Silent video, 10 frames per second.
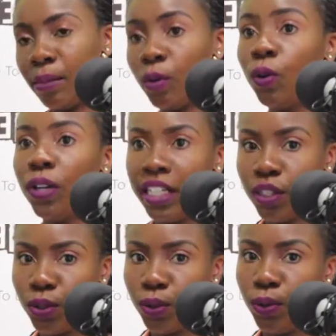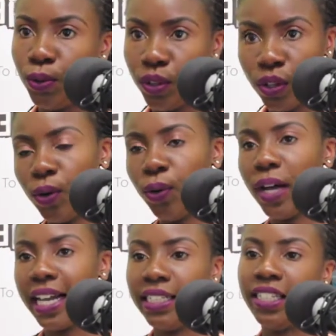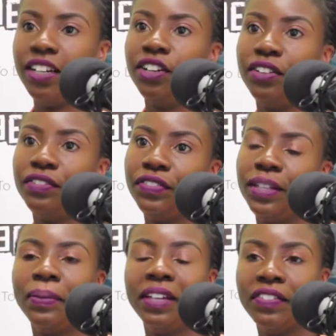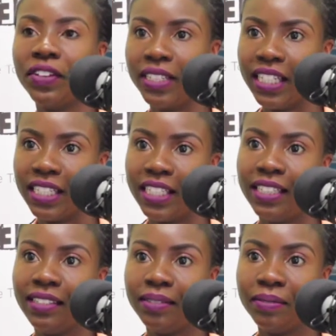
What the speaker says: them all into the whole idea of the Pink Foundation.